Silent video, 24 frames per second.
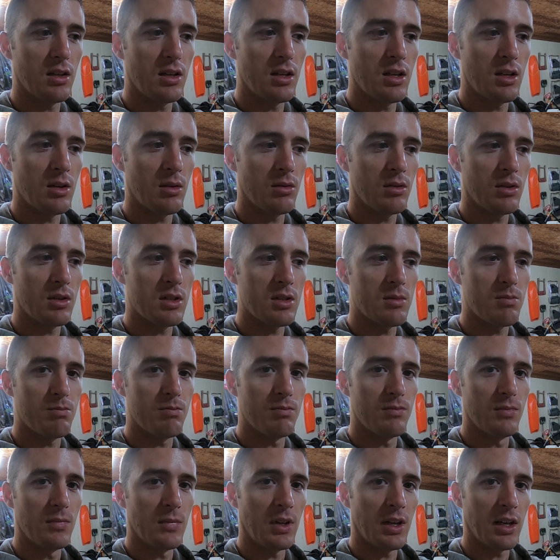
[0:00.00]
it was
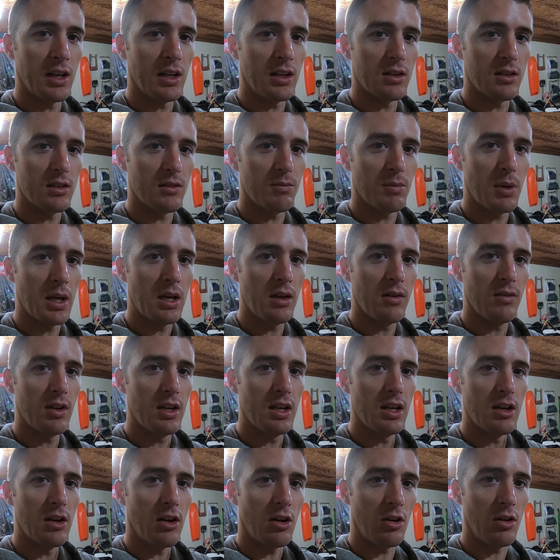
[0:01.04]
like
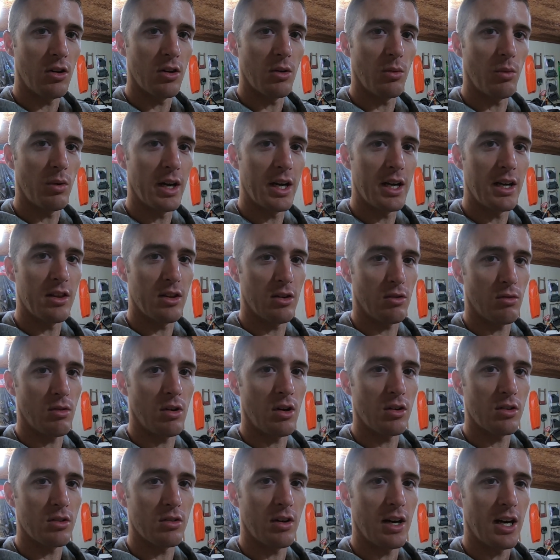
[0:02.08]
pivoted all the way in the
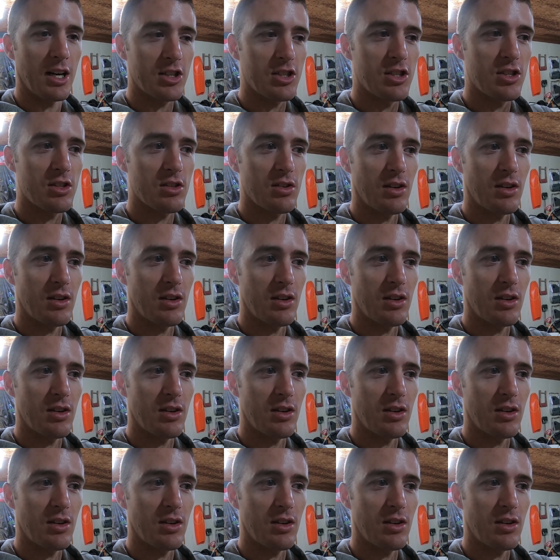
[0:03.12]
wrong direction.